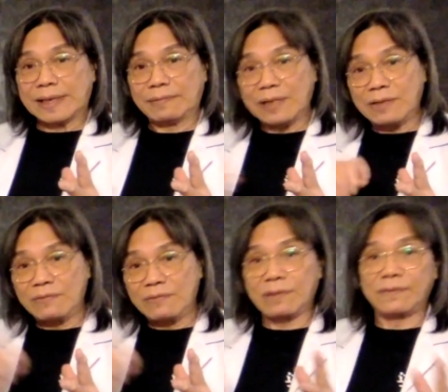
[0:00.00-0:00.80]
written
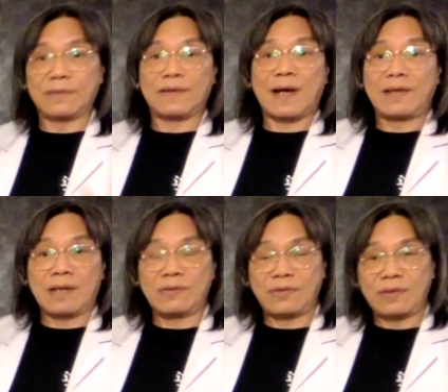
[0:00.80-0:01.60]
record for
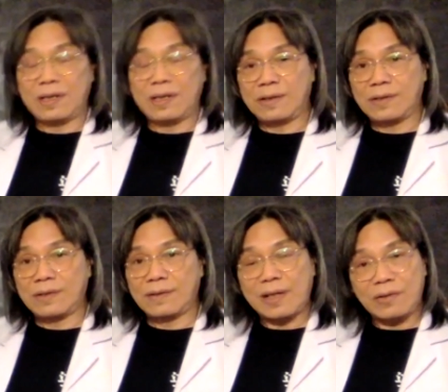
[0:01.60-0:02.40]
5,000 years.
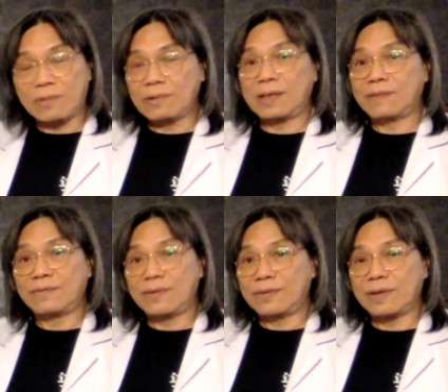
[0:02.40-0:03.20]
That's all the
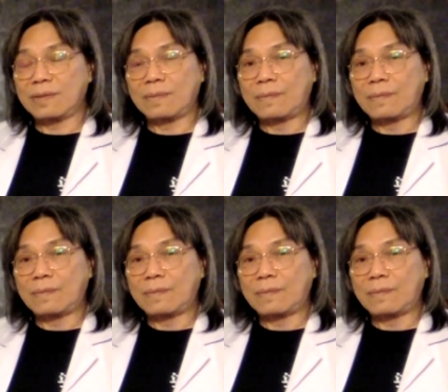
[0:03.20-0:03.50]
differences.